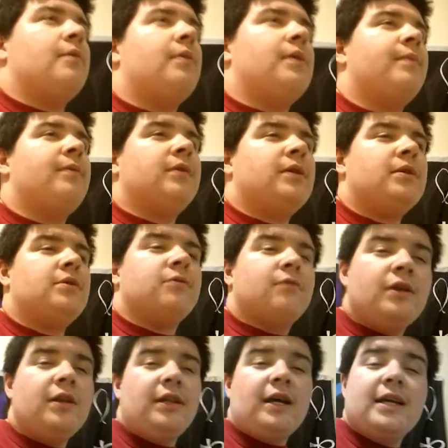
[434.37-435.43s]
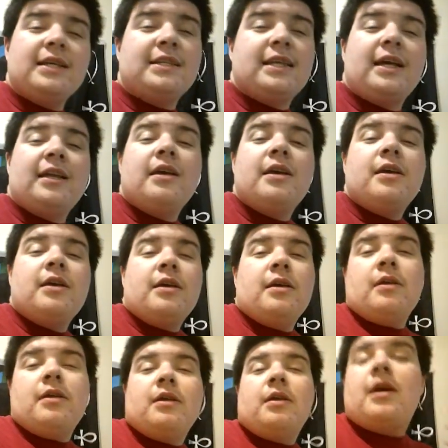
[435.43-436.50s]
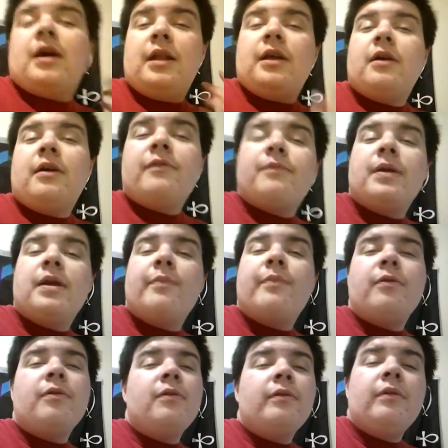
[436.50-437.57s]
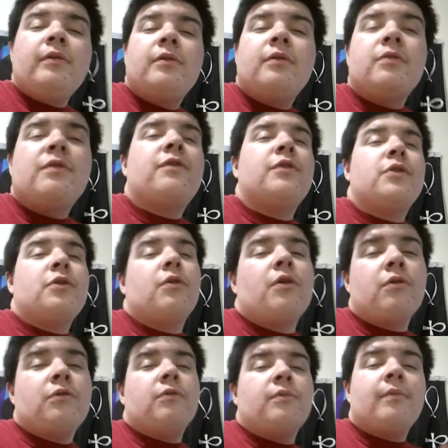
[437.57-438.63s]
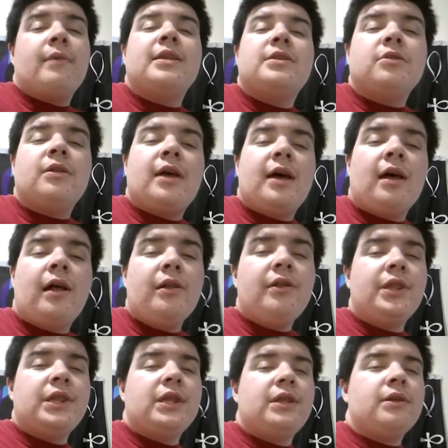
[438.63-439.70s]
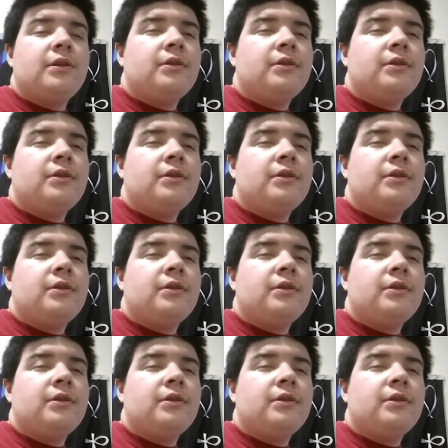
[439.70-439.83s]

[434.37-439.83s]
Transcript: People need to realize that cutting off people for your own mental health